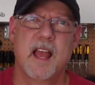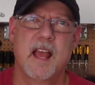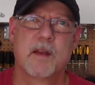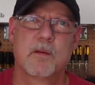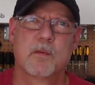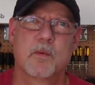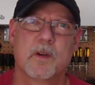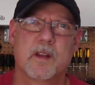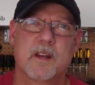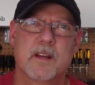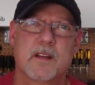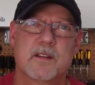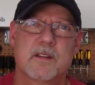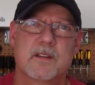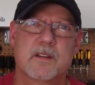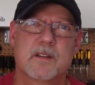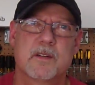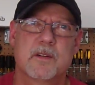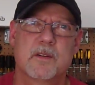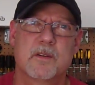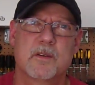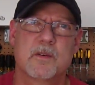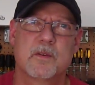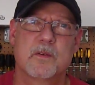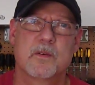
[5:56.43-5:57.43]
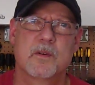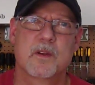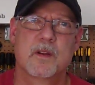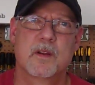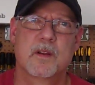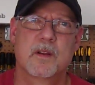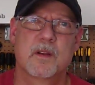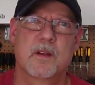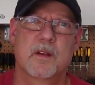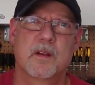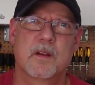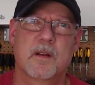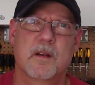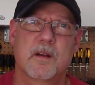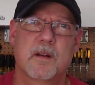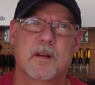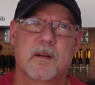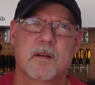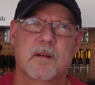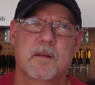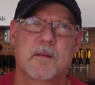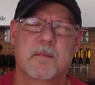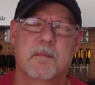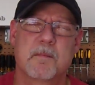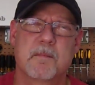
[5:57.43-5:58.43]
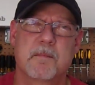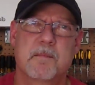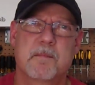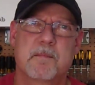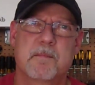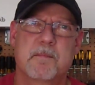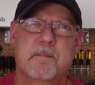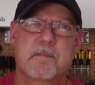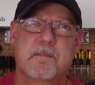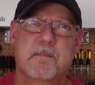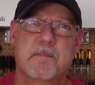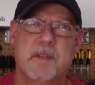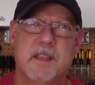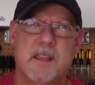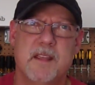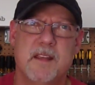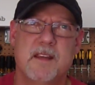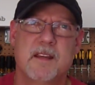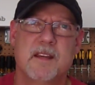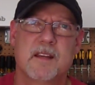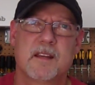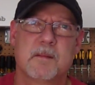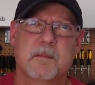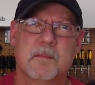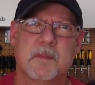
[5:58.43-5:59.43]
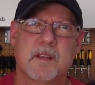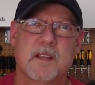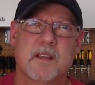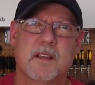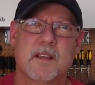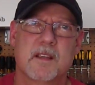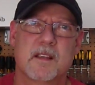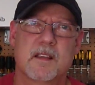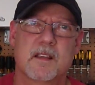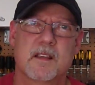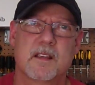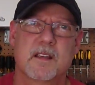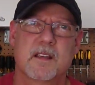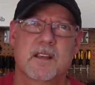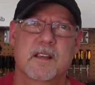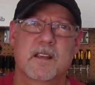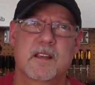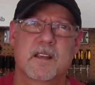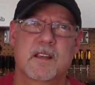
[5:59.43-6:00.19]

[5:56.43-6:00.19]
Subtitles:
and went to beating me